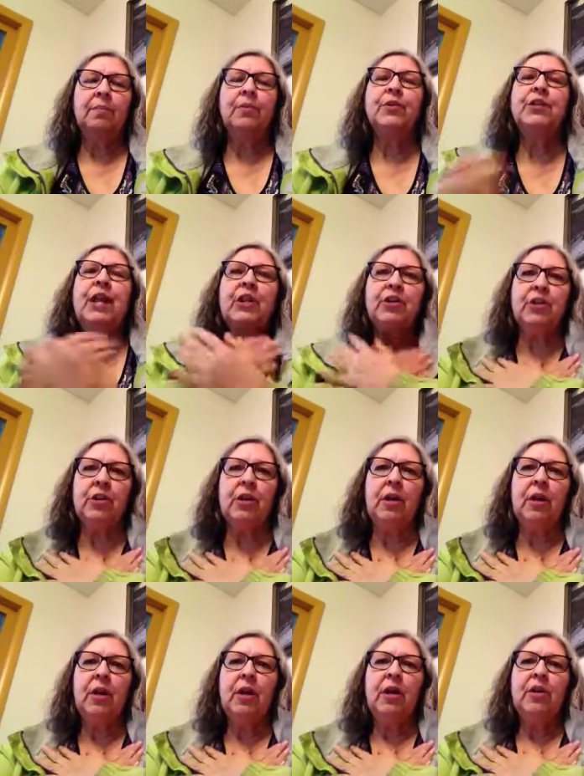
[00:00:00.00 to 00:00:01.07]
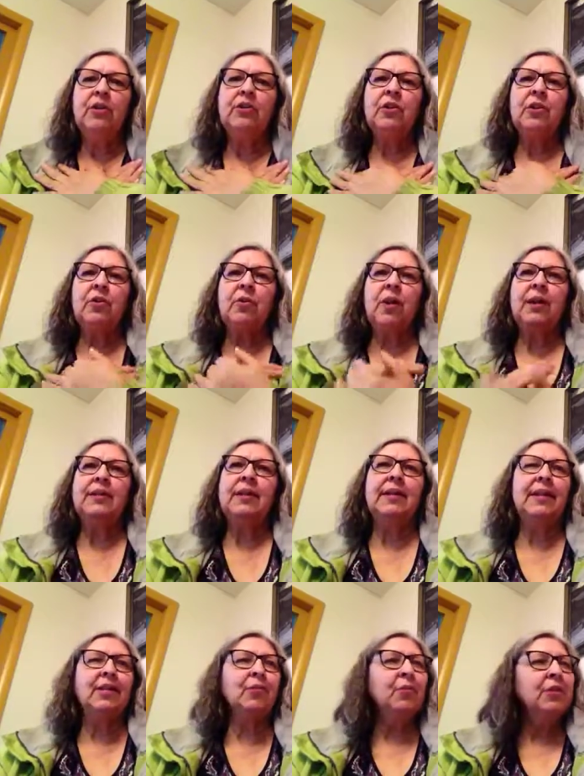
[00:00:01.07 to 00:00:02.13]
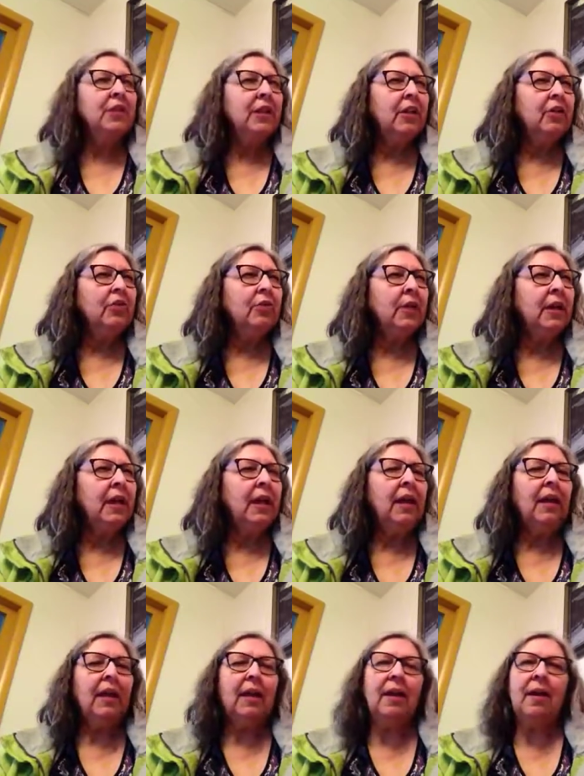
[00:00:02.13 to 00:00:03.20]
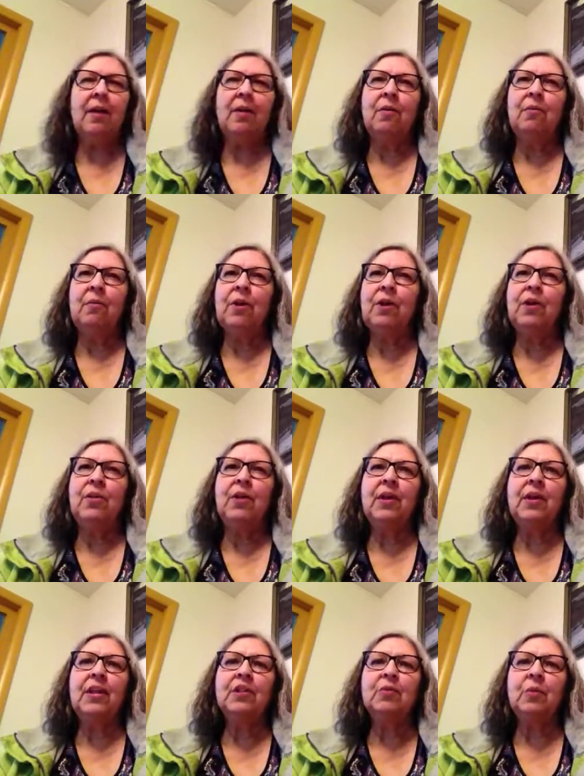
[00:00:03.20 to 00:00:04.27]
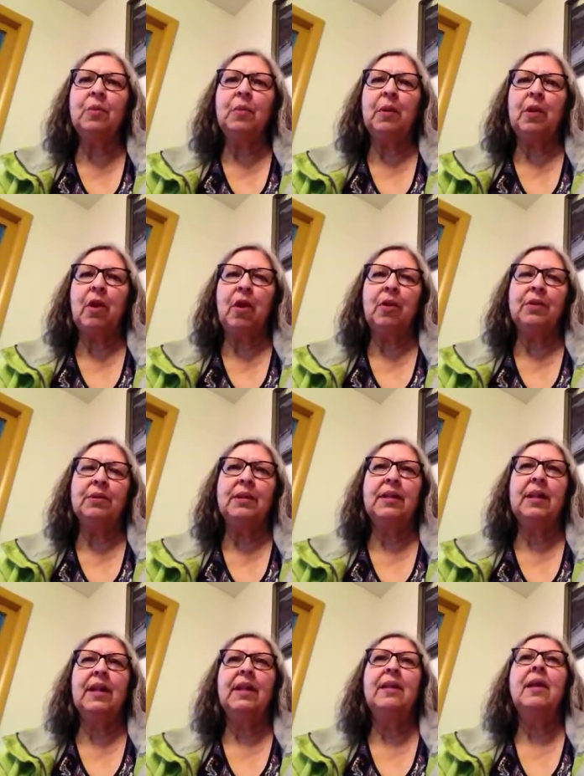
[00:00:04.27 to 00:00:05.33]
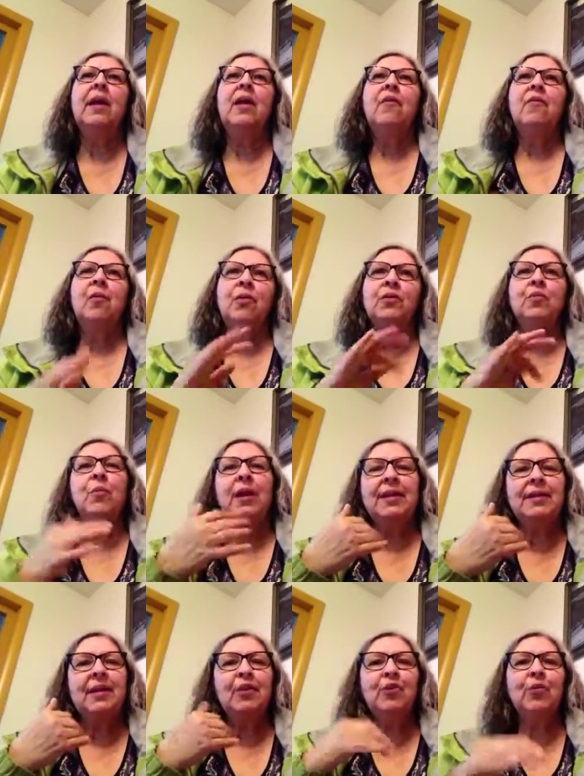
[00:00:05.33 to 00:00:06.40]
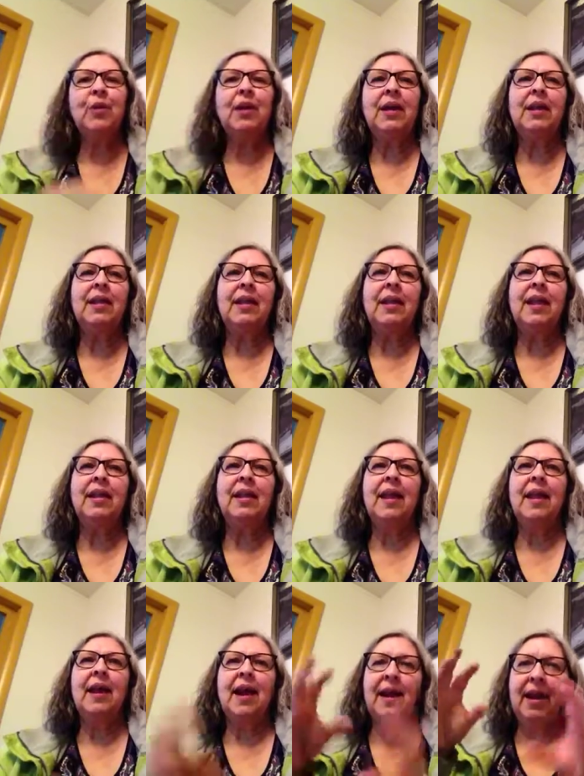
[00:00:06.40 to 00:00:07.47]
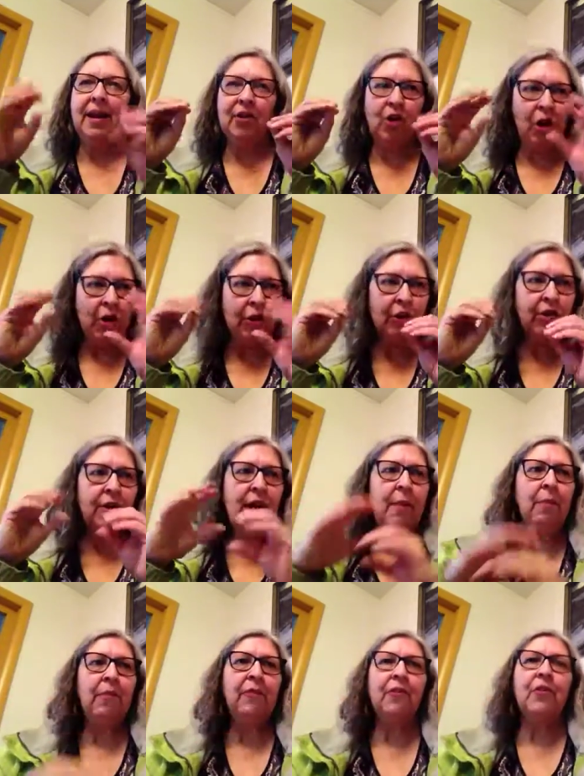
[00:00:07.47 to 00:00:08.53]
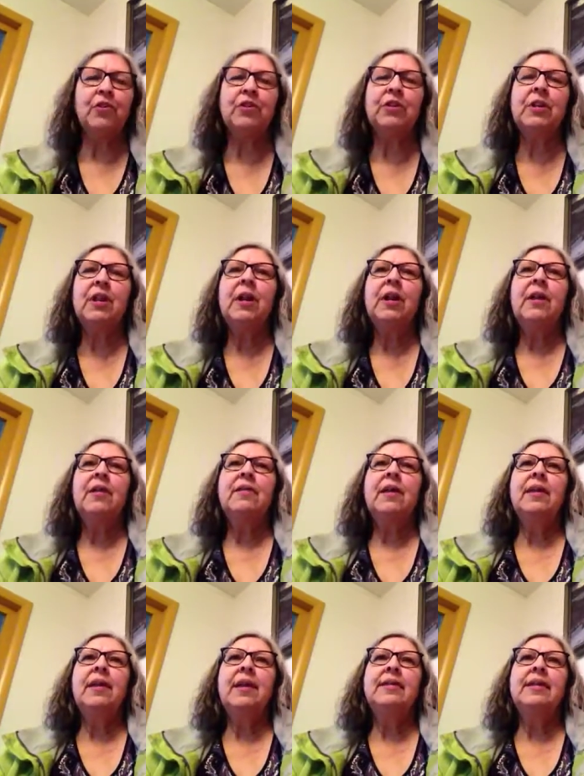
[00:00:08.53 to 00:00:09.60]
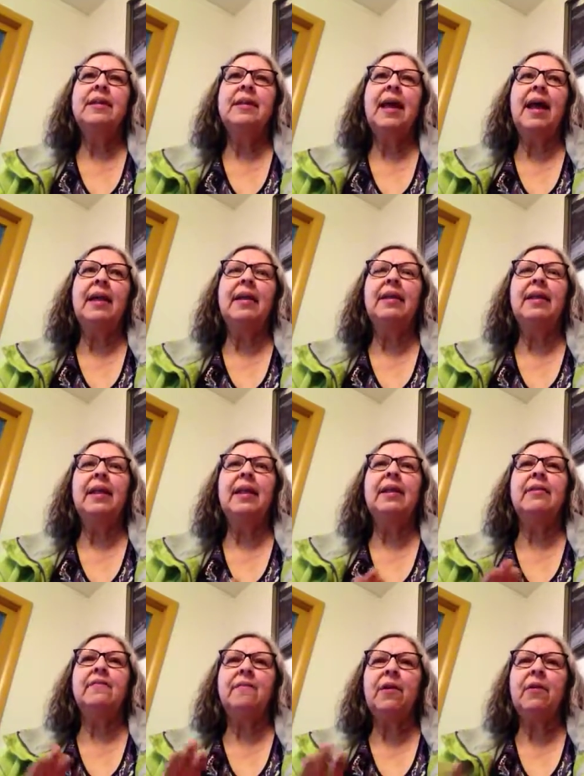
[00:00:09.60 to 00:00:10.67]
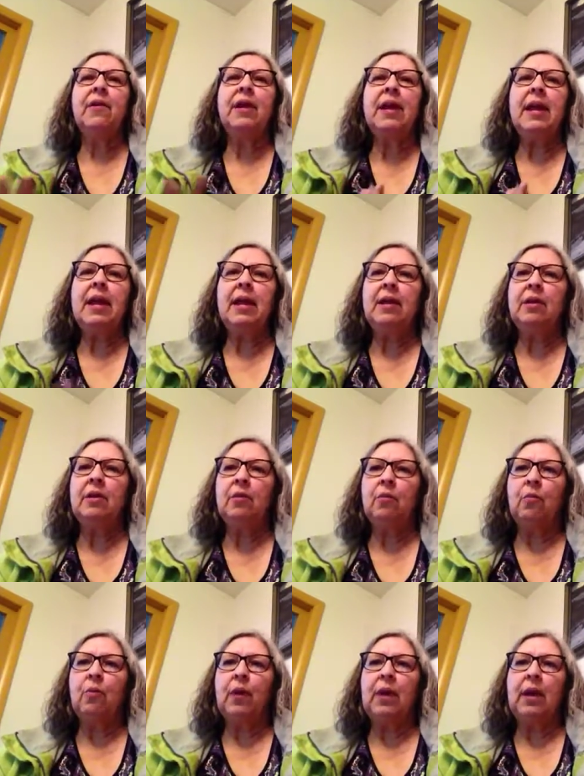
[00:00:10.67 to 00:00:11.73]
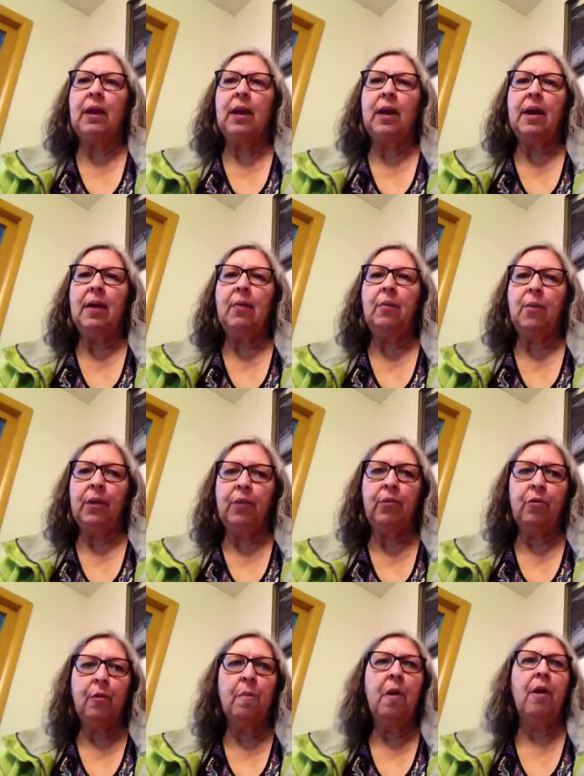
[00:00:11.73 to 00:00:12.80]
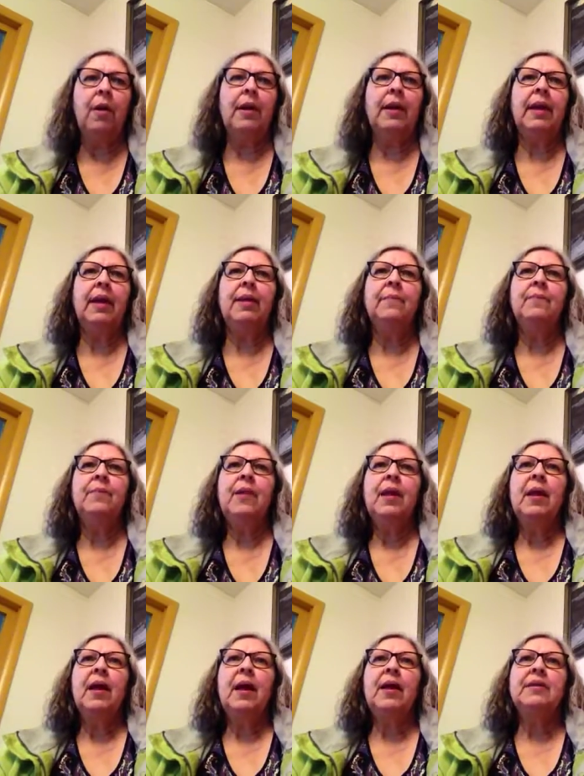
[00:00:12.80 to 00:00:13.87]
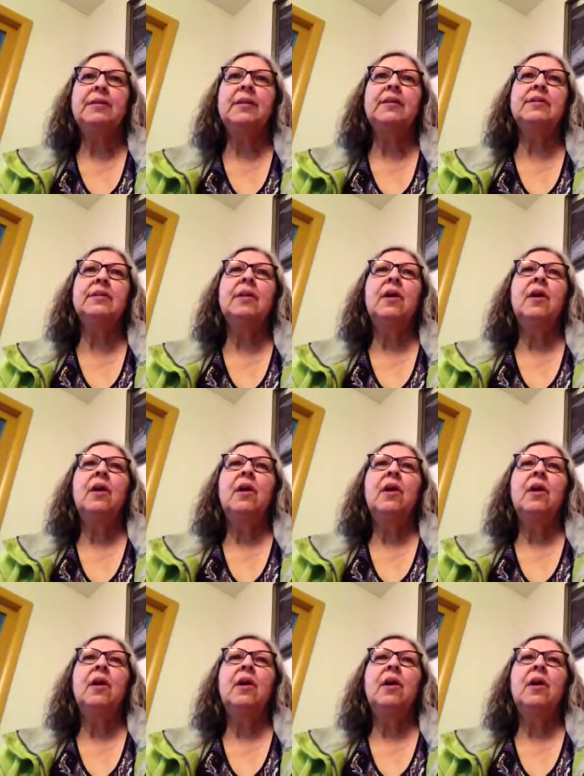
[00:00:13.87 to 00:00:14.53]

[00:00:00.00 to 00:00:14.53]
protection. So I said this was a little tricky. Where do you think this one belongs? And then, of course, when I said tricky, then I talked to your neighbor first. Then they did that, and then at the very end, we went through them all again. I says,